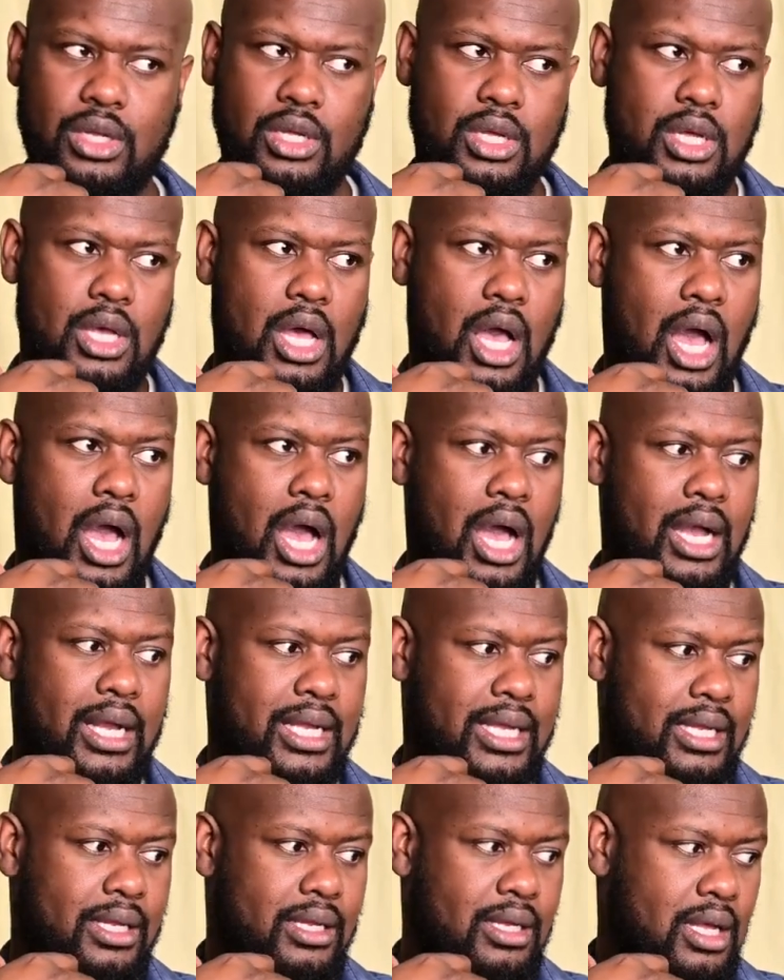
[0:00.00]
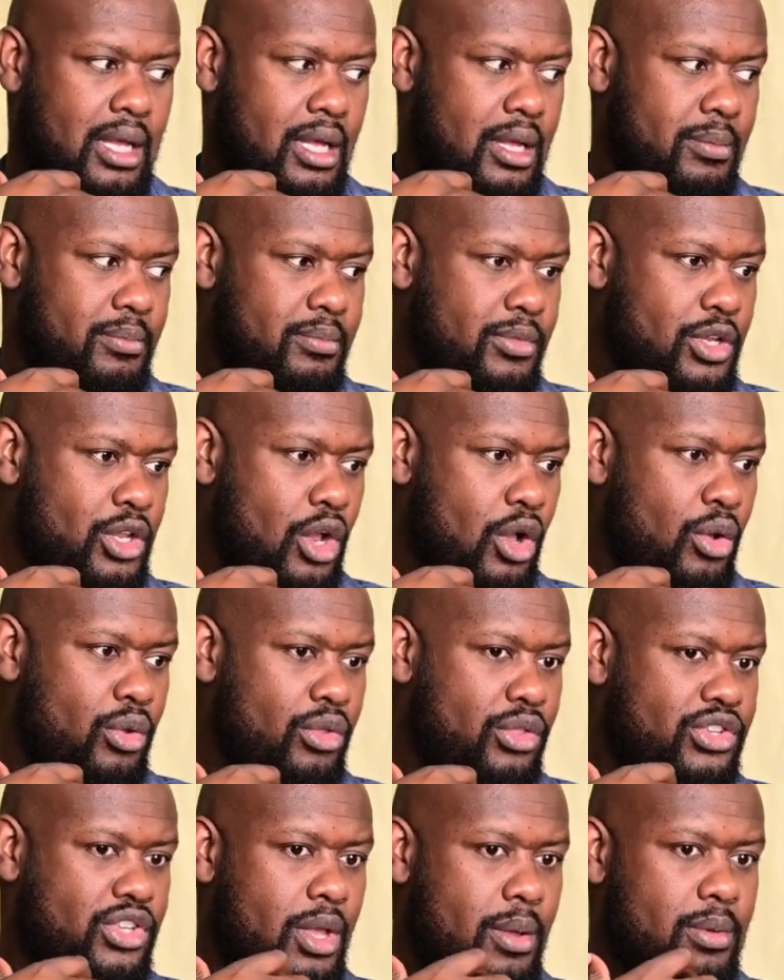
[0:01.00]
uh, uh, you know,
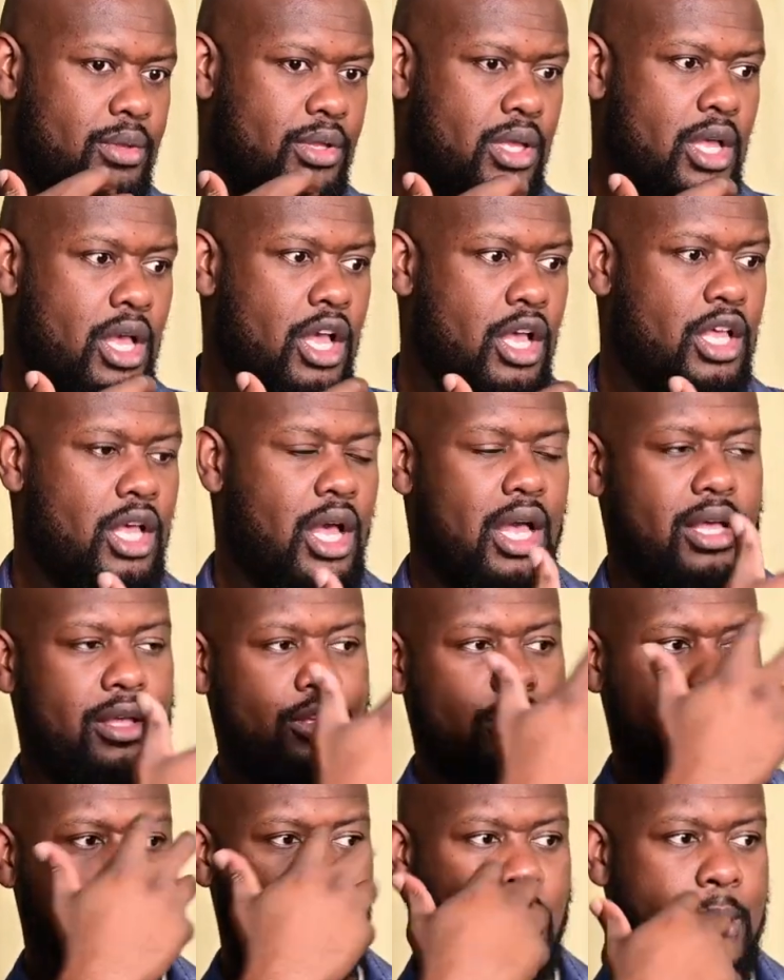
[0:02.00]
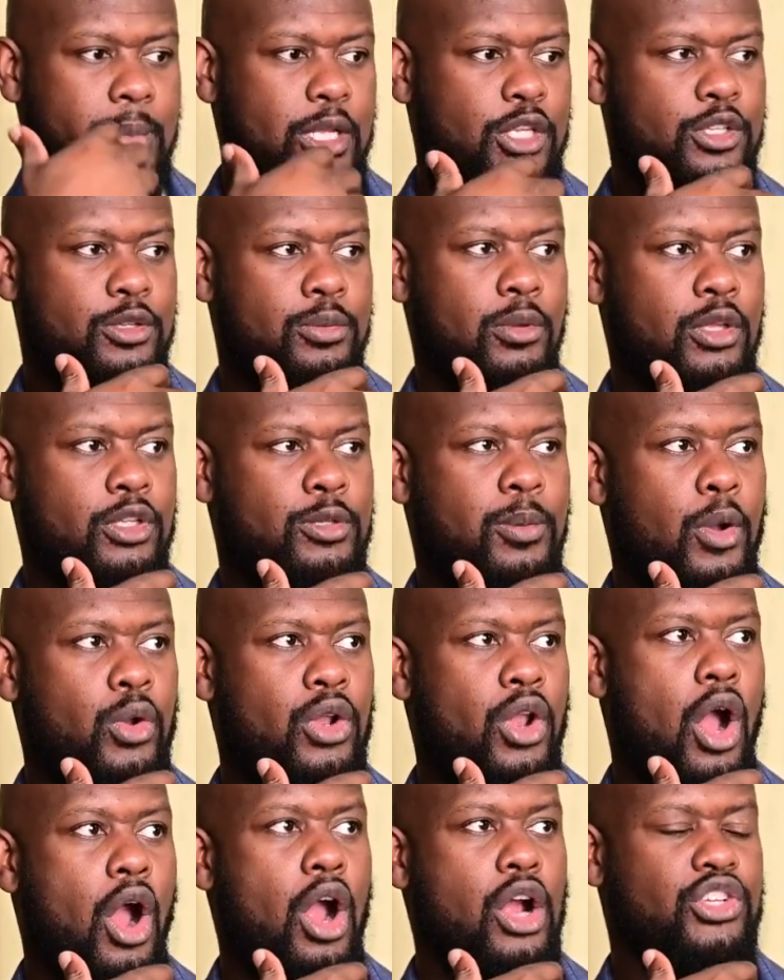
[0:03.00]
so uh, maybe spoken
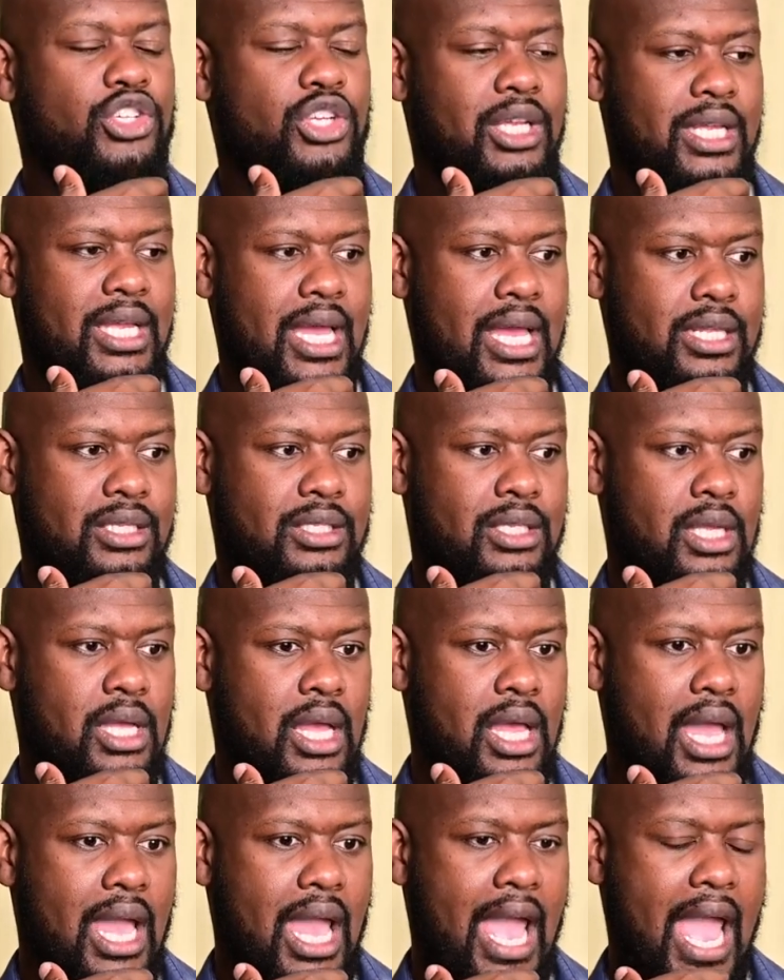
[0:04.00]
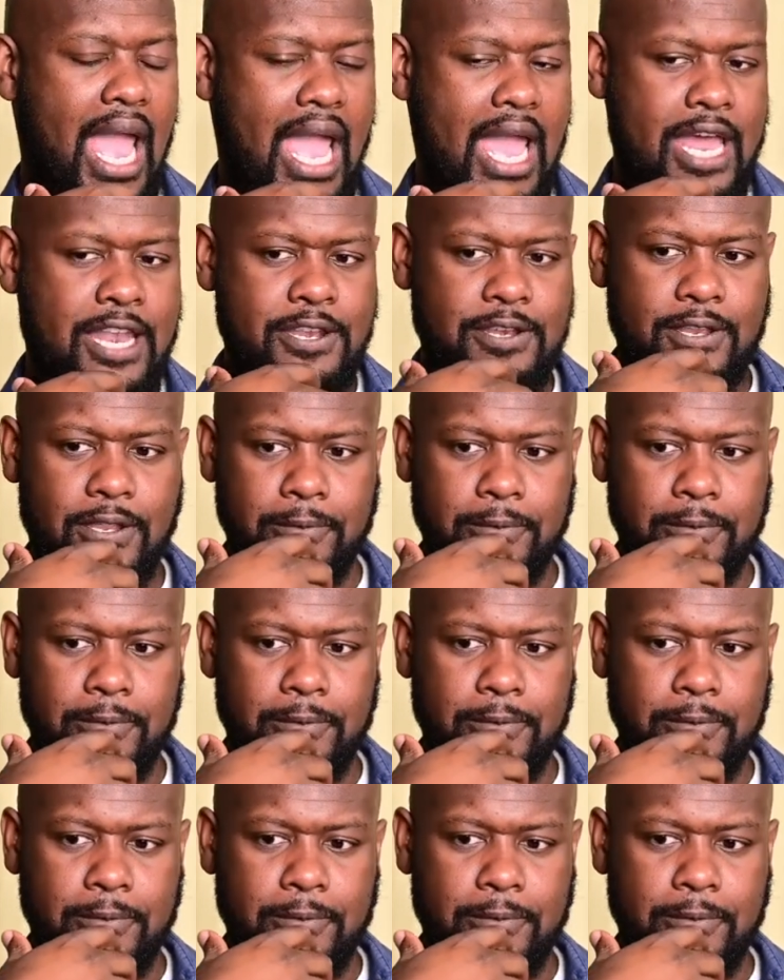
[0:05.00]
harsh against. And